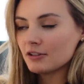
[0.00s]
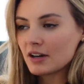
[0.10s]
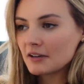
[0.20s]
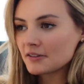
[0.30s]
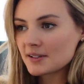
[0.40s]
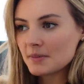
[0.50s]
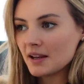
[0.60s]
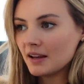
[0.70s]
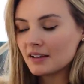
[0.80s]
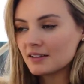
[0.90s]
grounds
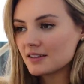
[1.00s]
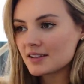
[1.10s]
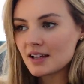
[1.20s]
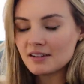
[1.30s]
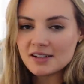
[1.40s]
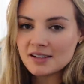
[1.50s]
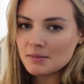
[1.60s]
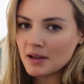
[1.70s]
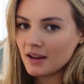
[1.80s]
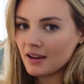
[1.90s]
me and centers
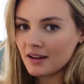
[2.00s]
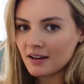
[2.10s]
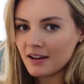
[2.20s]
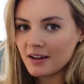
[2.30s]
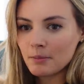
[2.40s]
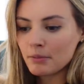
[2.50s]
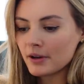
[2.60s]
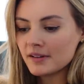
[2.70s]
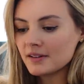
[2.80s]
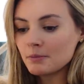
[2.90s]
me and like
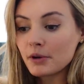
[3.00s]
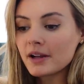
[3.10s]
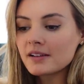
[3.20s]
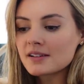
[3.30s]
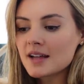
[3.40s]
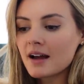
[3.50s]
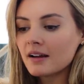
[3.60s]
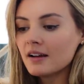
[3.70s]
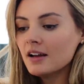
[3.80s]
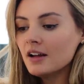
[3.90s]
brings
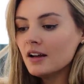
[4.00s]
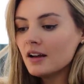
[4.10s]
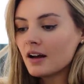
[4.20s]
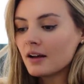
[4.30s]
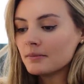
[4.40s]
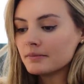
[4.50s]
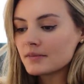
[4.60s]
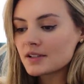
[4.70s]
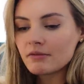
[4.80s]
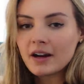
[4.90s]
that
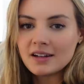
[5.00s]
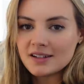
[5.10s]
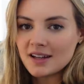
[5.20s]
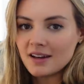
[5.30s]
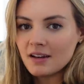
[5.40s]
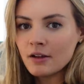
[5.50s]
serenity.